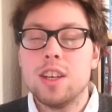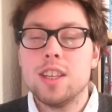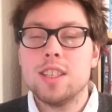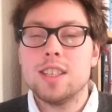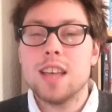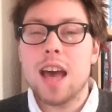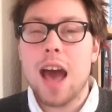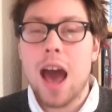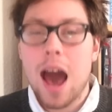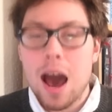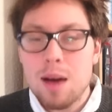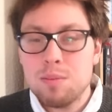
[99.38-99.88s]

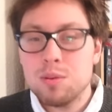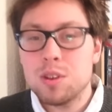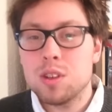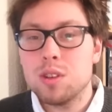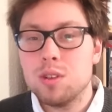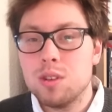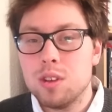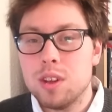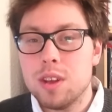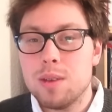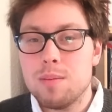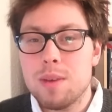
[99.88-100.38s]
is
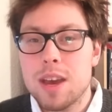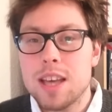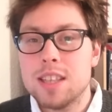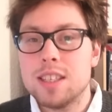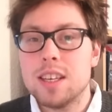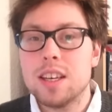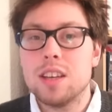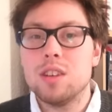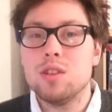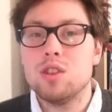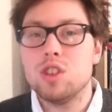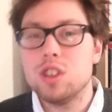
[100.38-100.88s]
absolutely
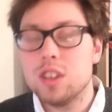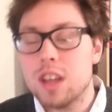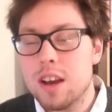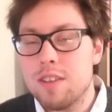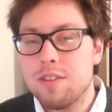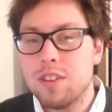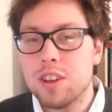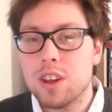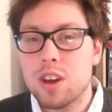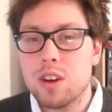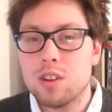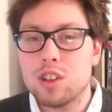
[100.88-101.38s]
amazing. You should
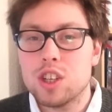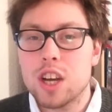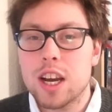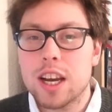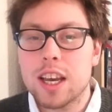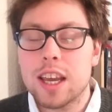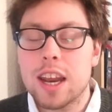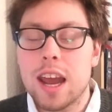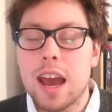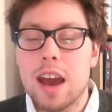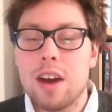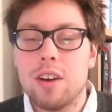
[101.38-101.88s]
definitely go
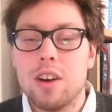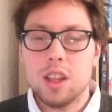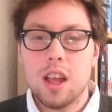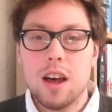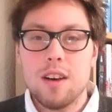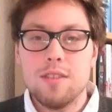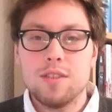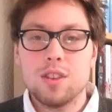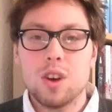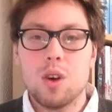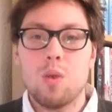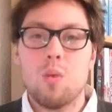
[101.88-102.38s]
check it out.
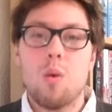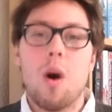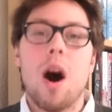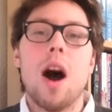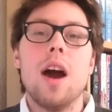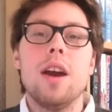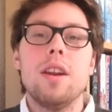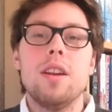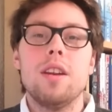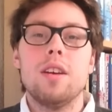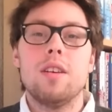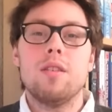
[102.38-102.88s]
Loves a
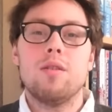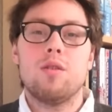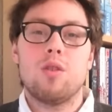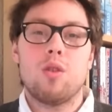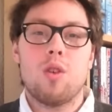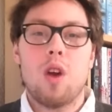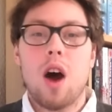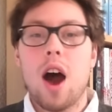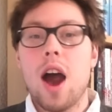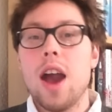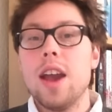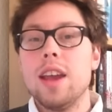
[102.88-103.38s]
wide
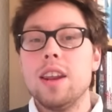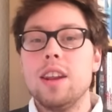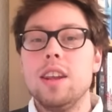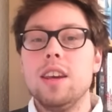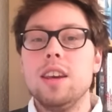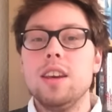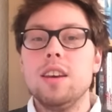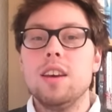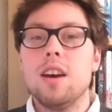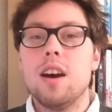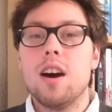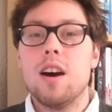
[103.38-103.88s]

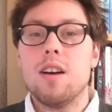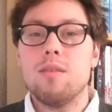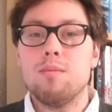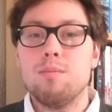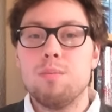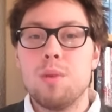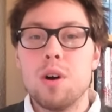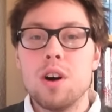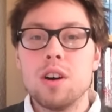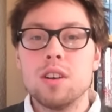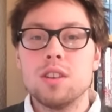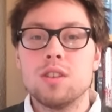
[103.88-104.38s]
variety
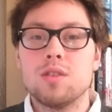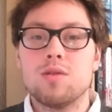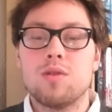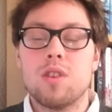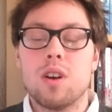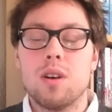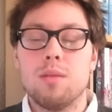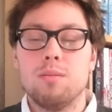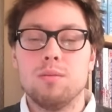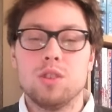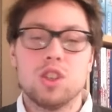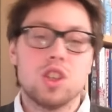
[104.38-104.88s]
of books,
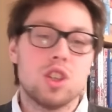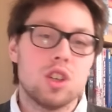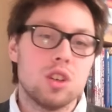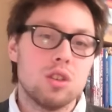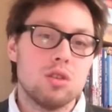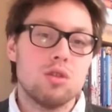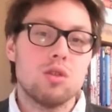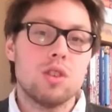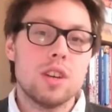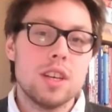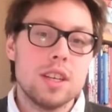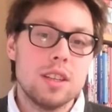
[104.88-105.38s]
from
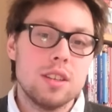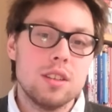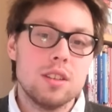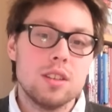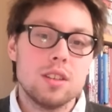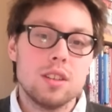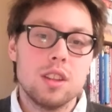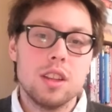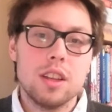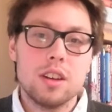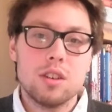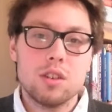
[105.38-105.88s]

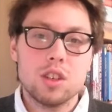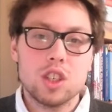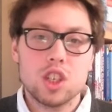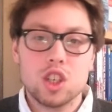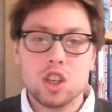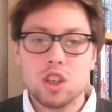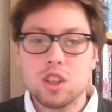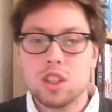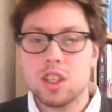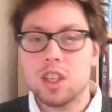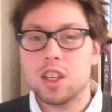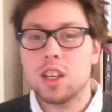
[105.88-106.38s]
children's
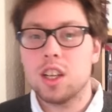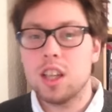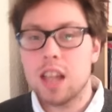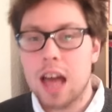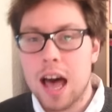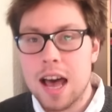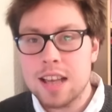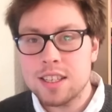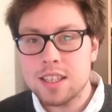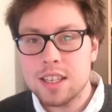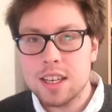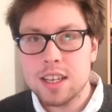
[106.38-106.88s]
literature to
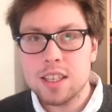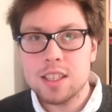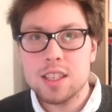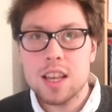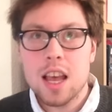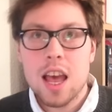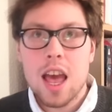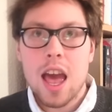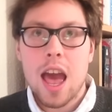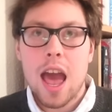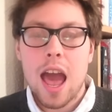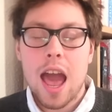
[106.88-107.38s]
classics,
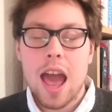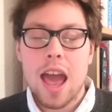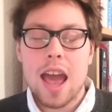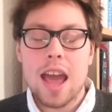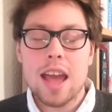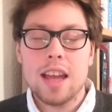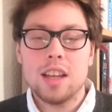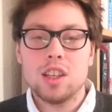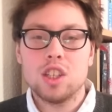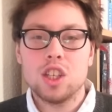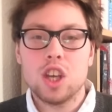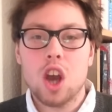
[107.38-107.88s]

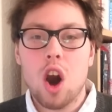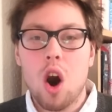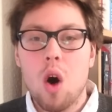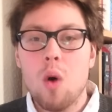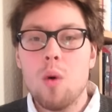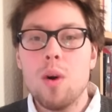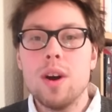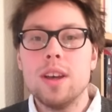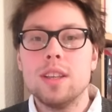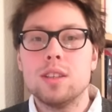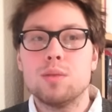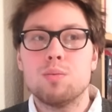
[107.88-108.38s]
and she
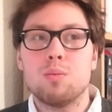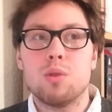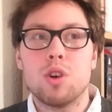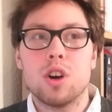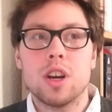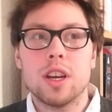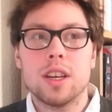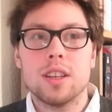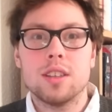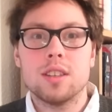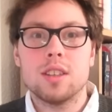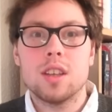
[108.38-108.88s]
always
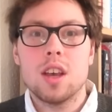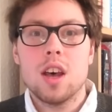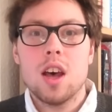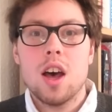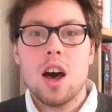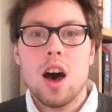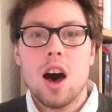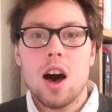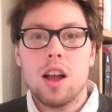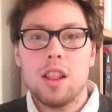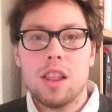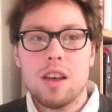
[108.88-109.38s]
brings
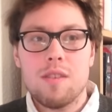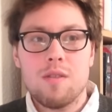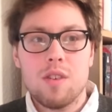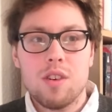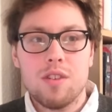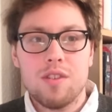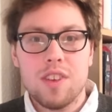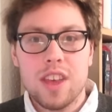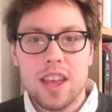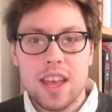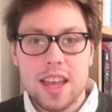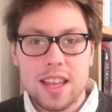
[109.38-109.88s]
a level
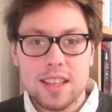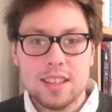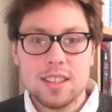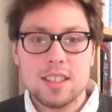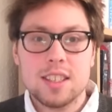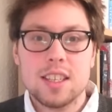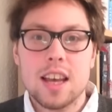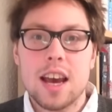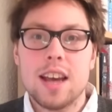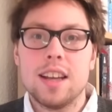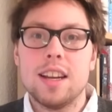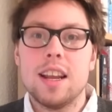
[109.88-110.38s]
of
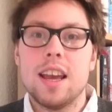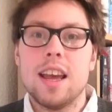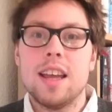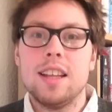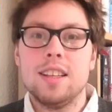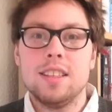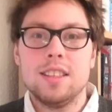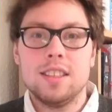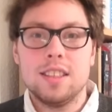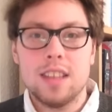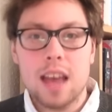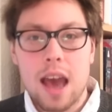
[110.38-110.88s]
insight
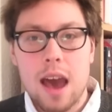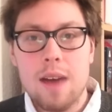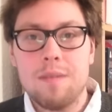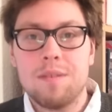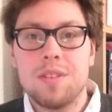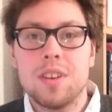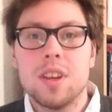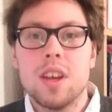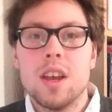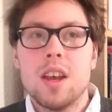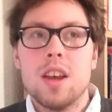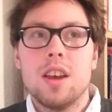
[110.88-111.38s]
and
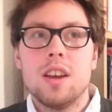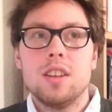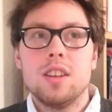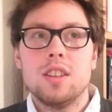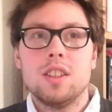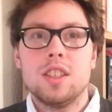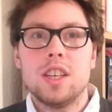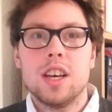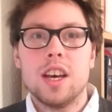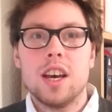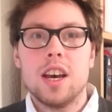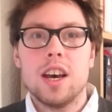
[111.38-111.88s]
depth
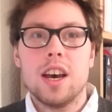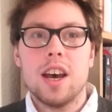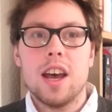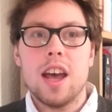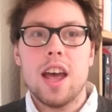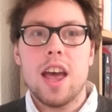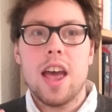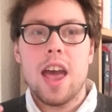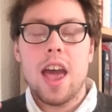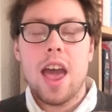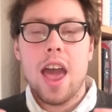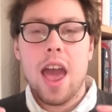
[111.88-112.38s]
to
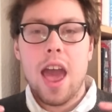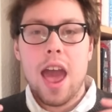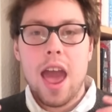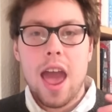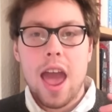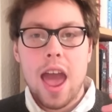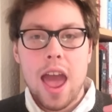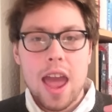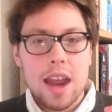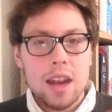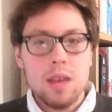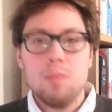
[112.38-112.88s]

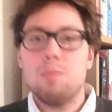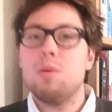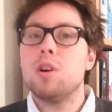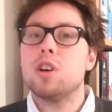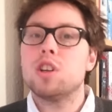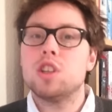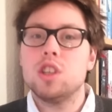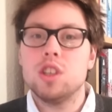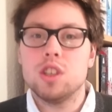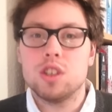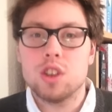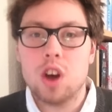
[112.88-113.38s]
any
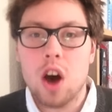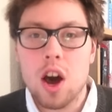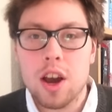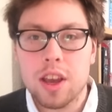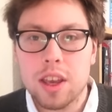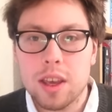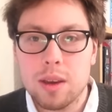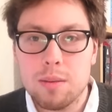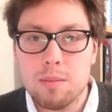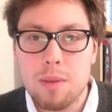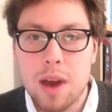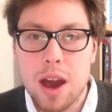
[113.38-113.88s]
book she's
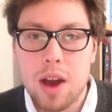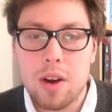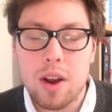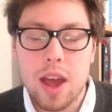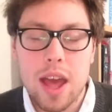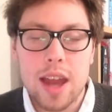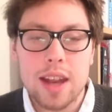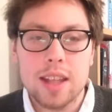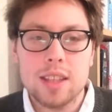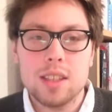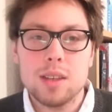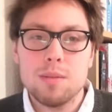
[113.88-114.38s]
talking about.
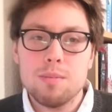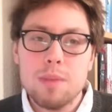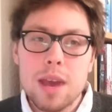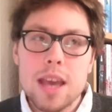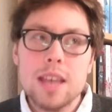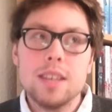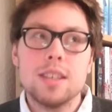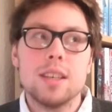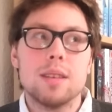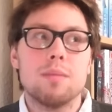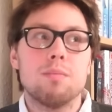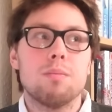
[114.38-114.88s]
And it's
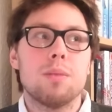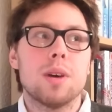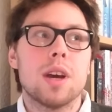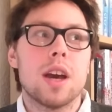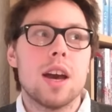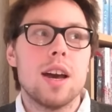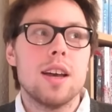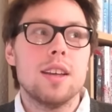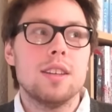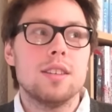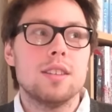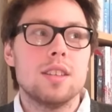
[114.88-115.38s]
amazing
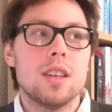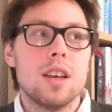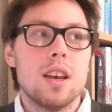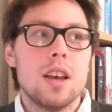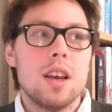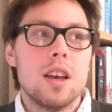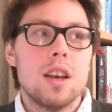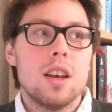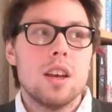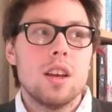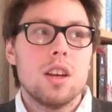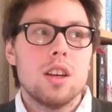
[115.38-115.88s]
because
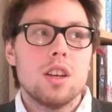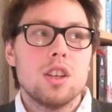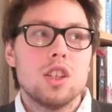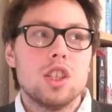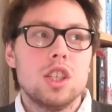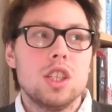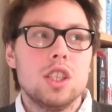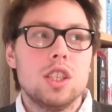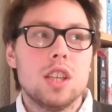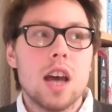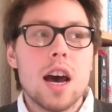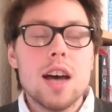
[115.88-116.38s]

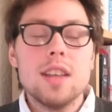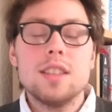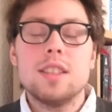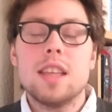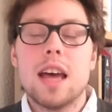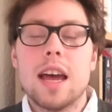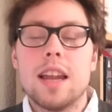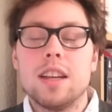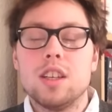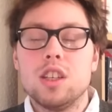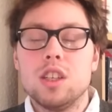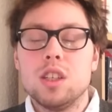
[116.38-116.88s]
she does
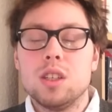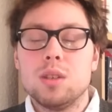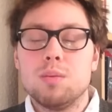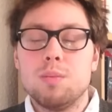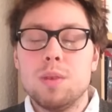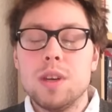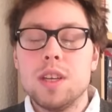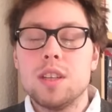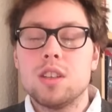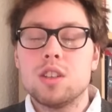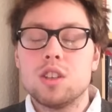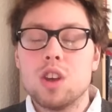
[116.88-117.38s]
that, and she
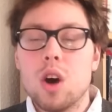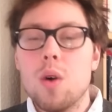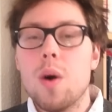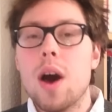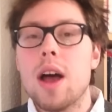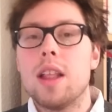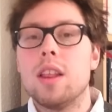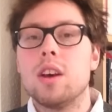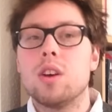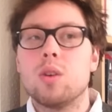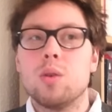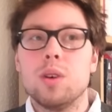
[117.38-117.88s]
speaks so
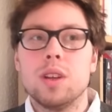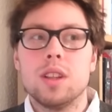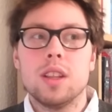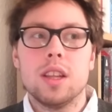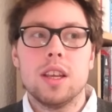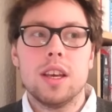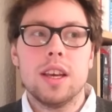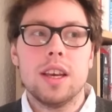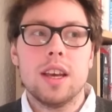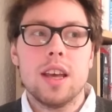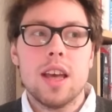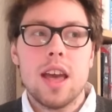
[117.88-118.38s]

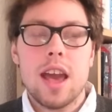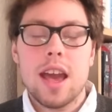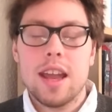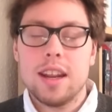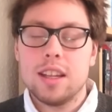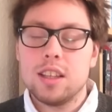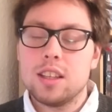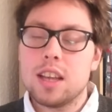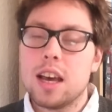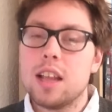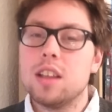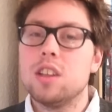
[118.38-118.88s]
eloquently and
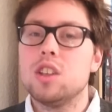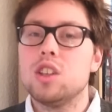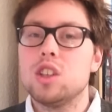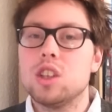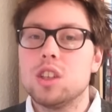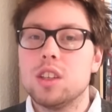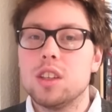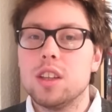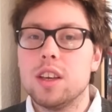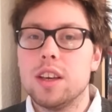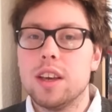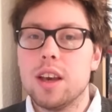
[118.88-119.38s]

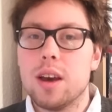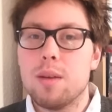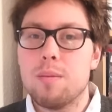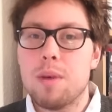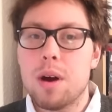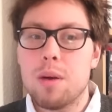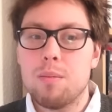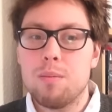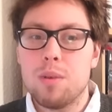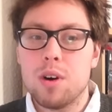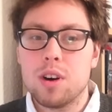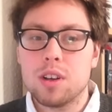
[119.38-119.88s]
intelligently
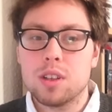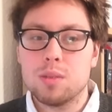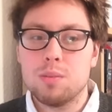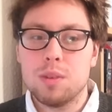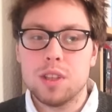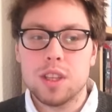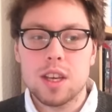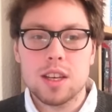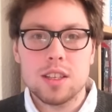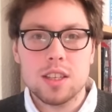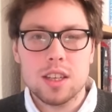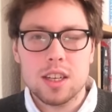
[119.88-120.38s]
about books,
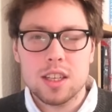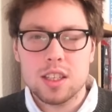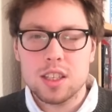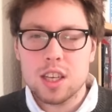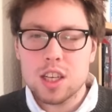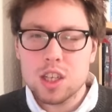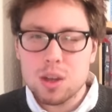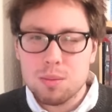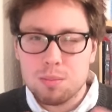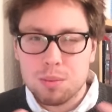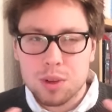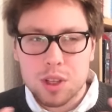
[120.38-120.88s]
but does it in
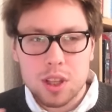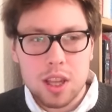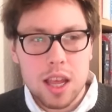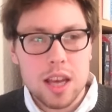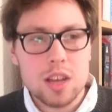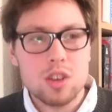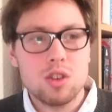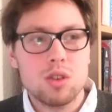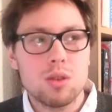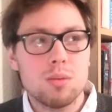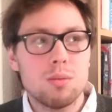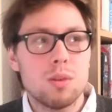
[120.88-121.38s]
such a
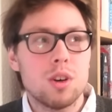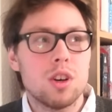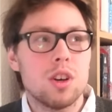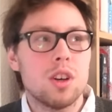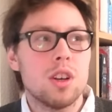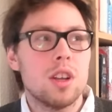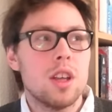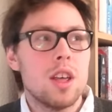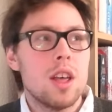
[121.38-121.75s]
pleasurable